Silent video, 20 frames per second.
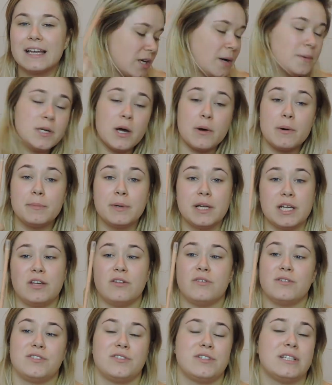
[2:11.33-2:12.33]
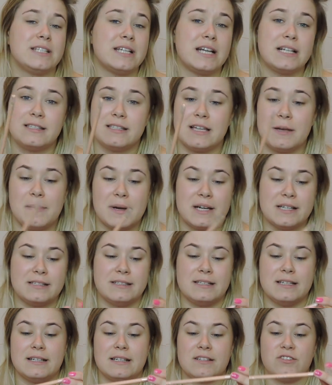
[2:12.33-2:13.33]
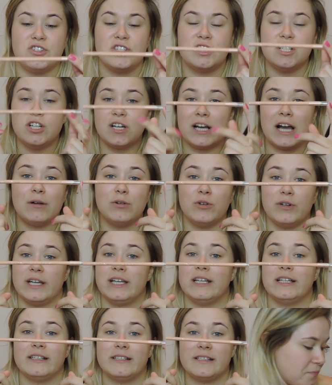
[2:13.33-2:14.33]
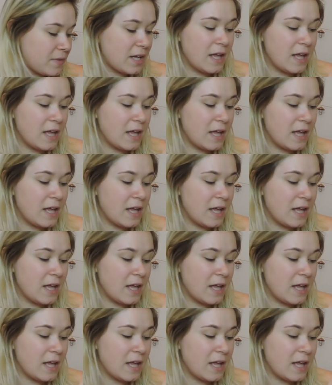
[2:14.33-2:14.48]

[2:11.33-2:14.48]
So I know I'm going to use this on a day-to-day basis. Just look how long it is.